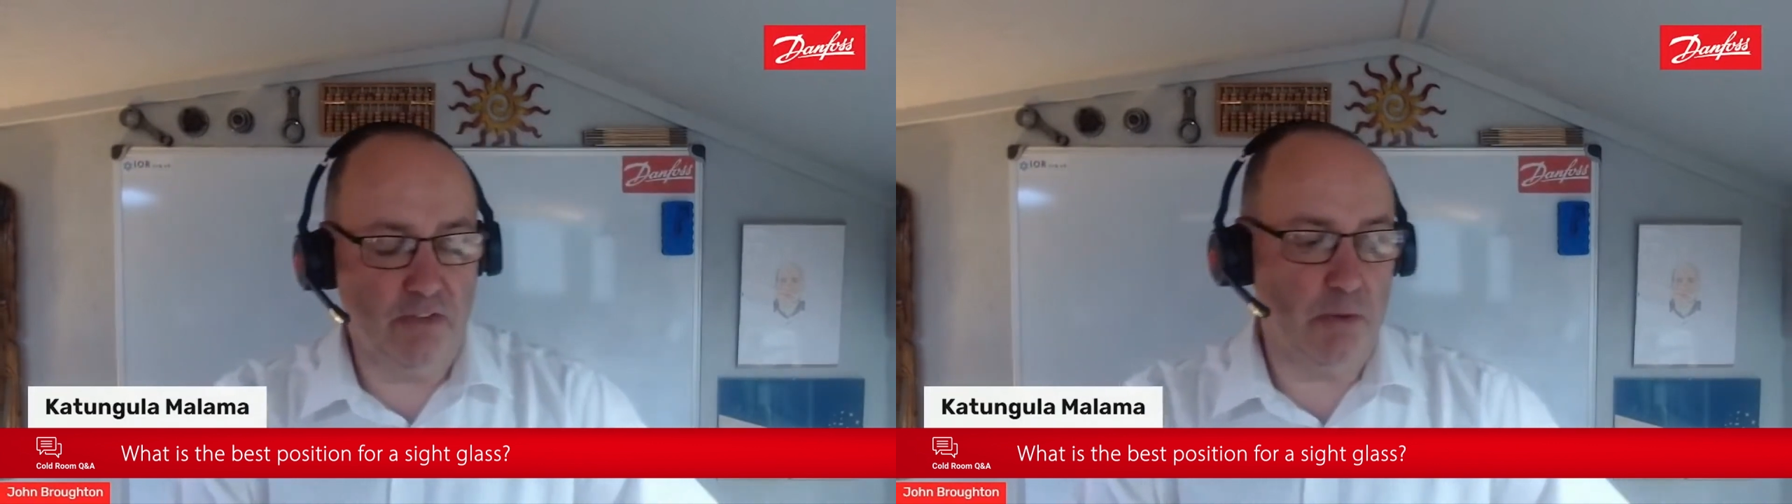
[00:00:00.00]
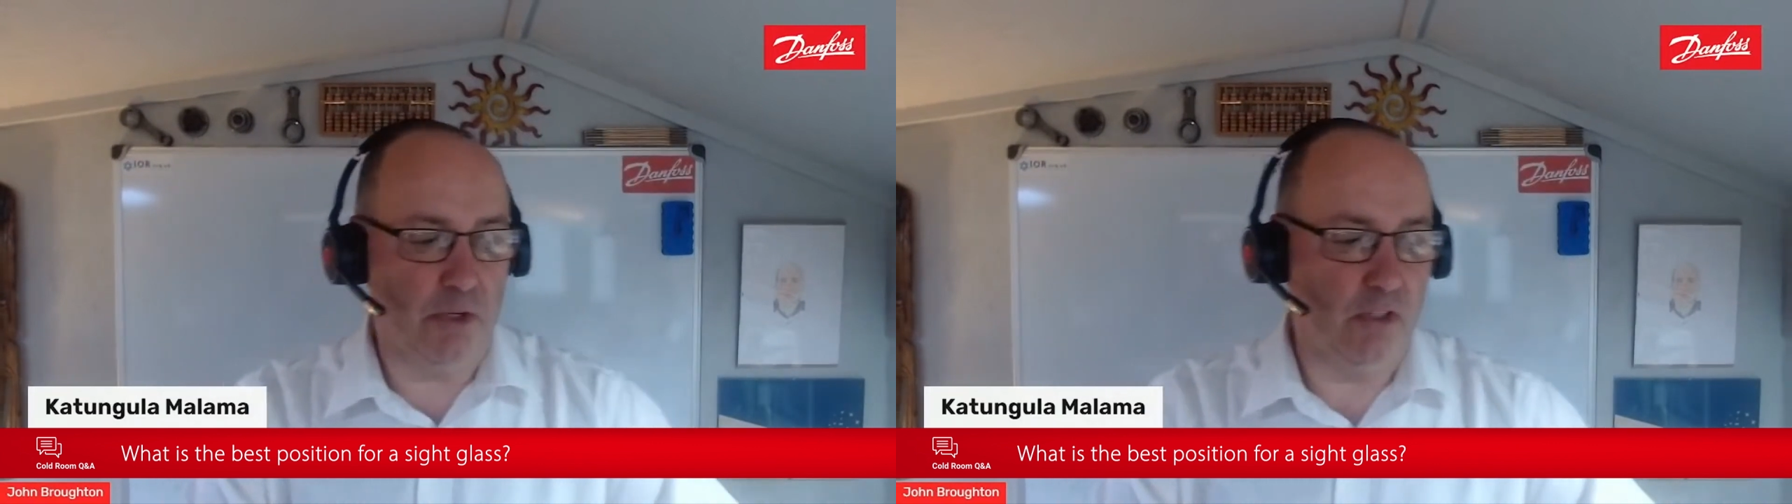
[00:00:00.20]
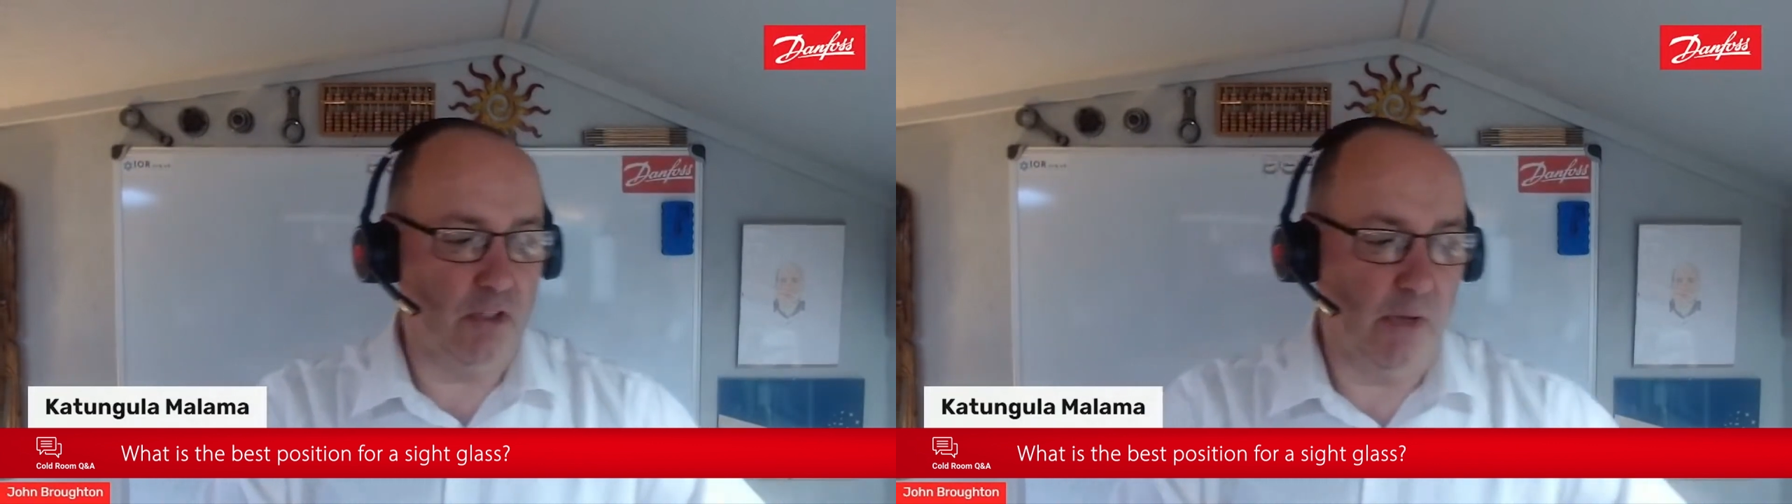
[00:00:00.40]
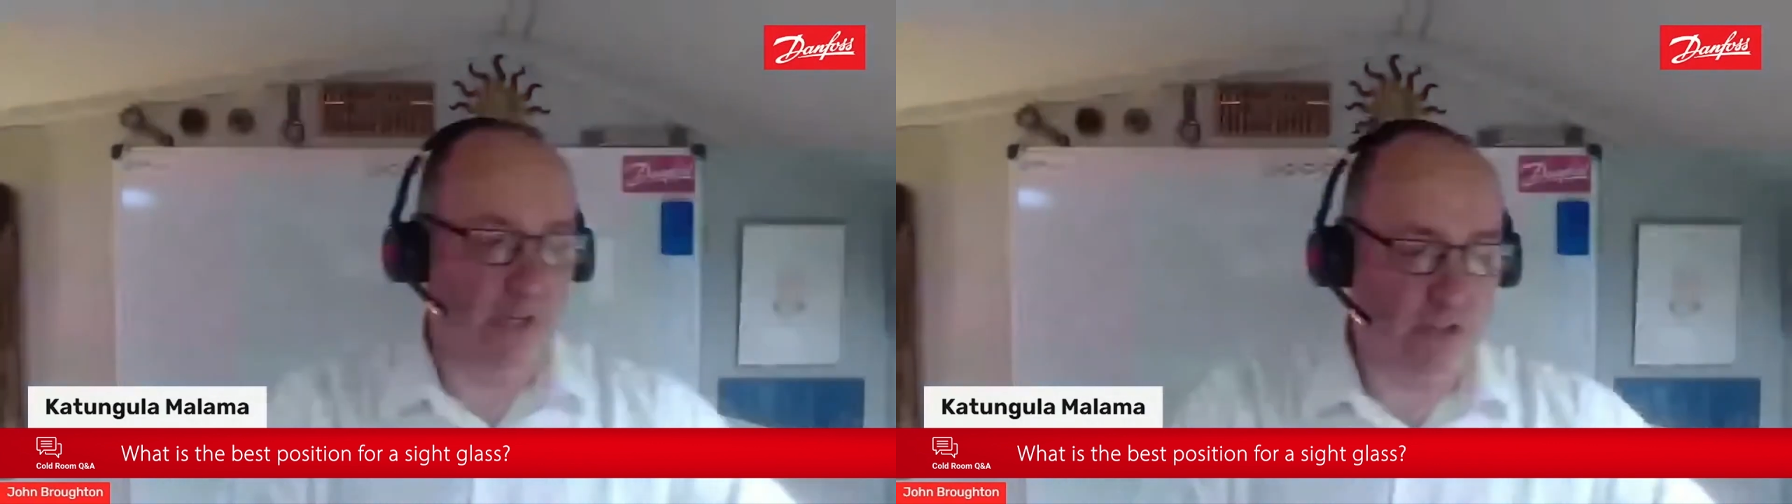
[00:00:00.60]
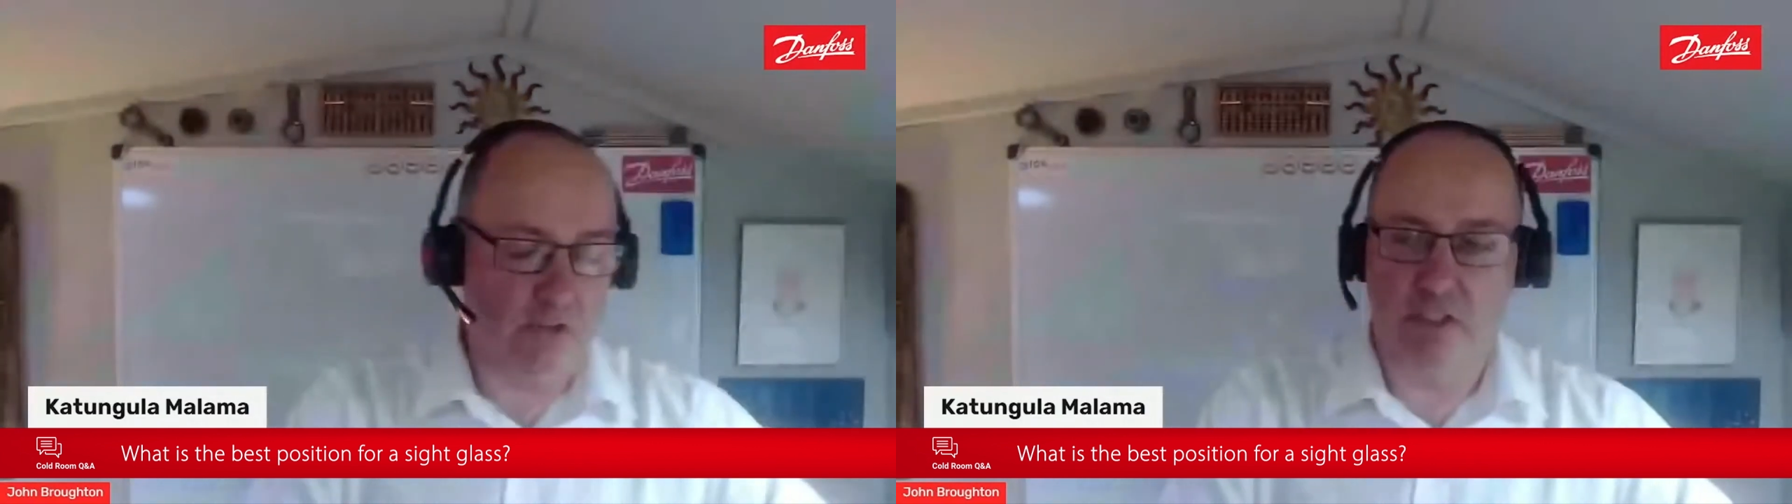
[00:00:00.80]
everybody who
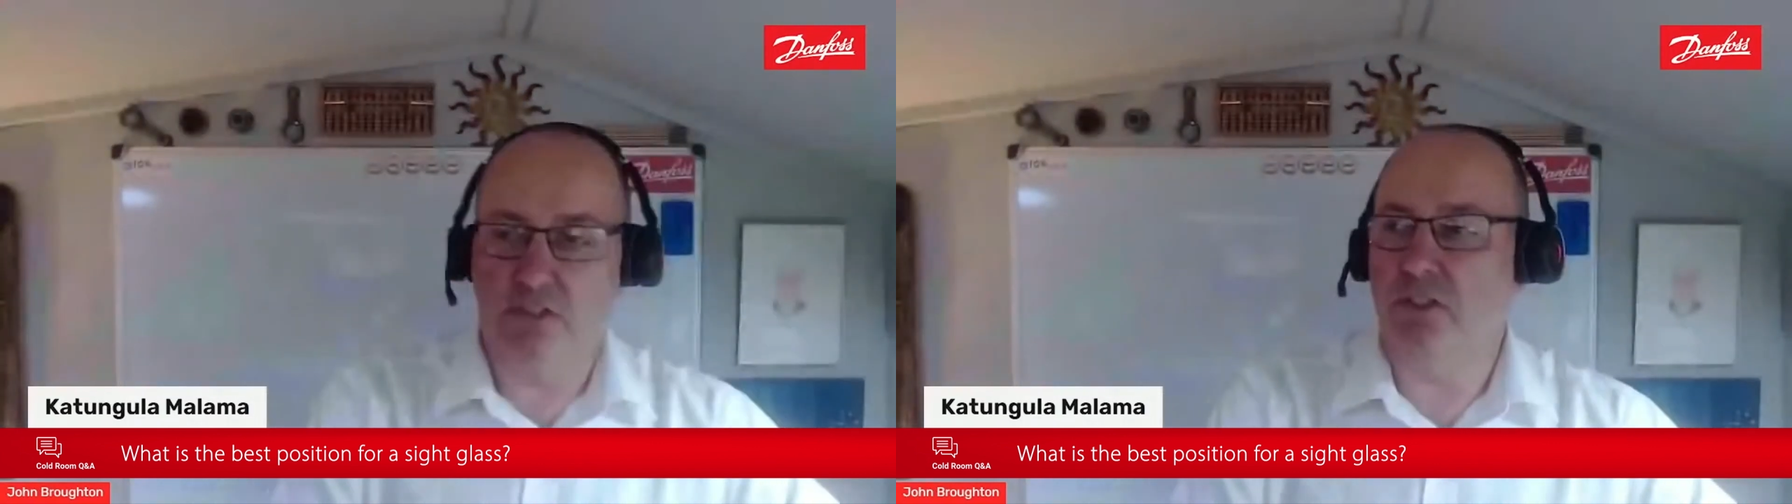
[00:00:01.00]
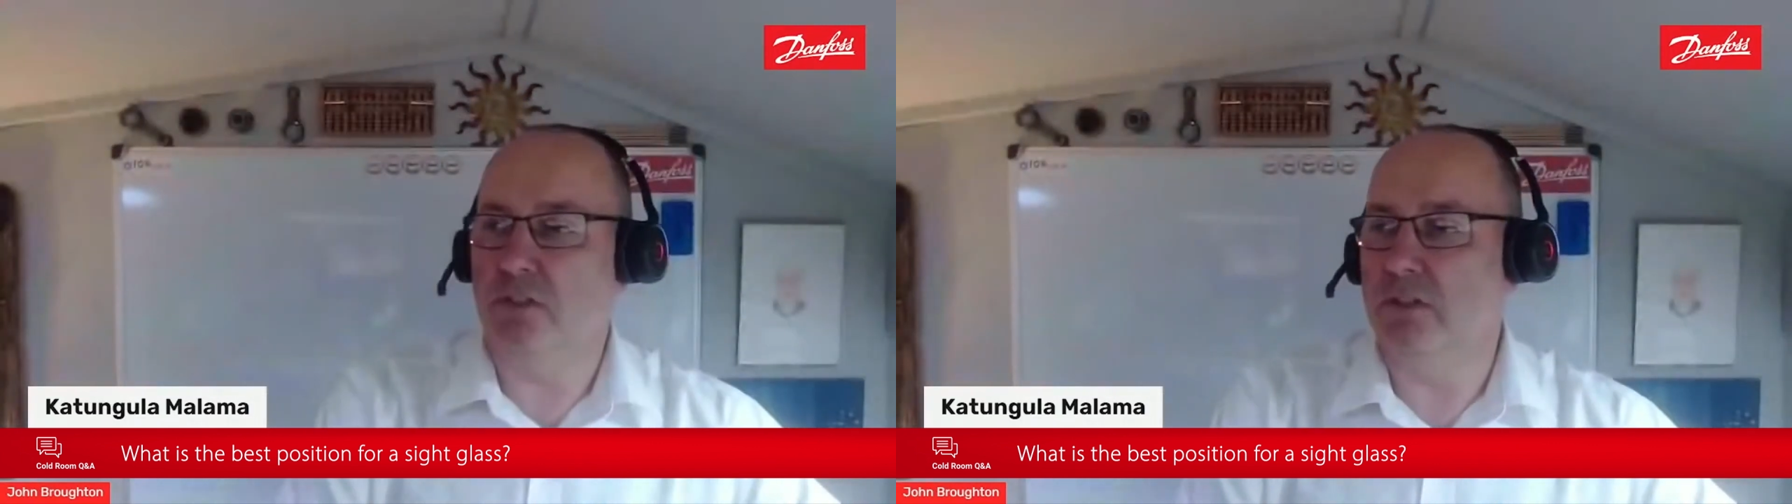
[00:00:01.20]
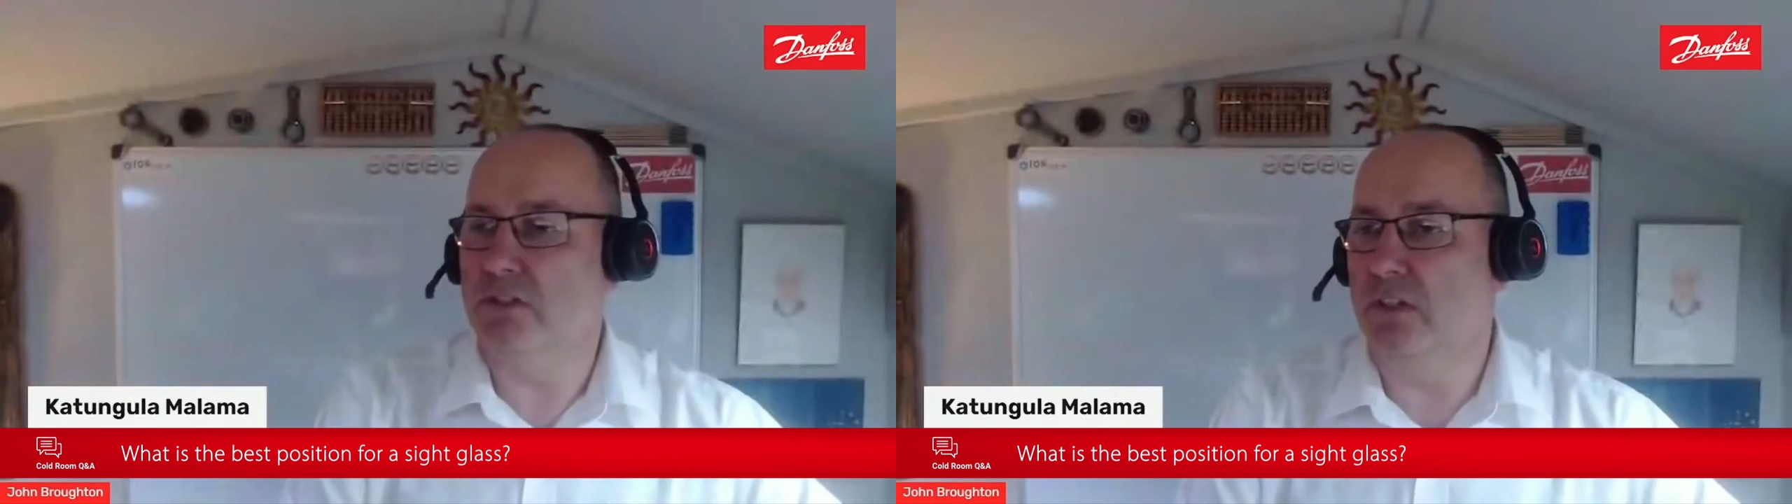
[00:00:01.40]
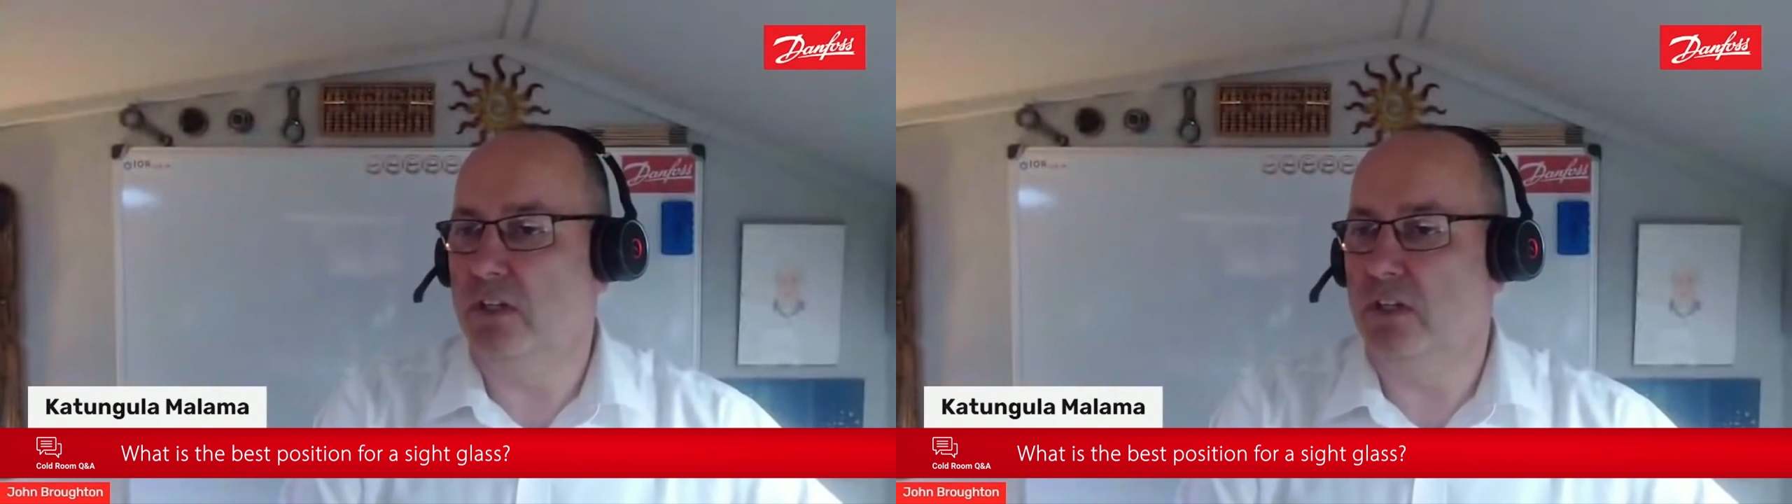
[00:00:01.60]
makes condensing units,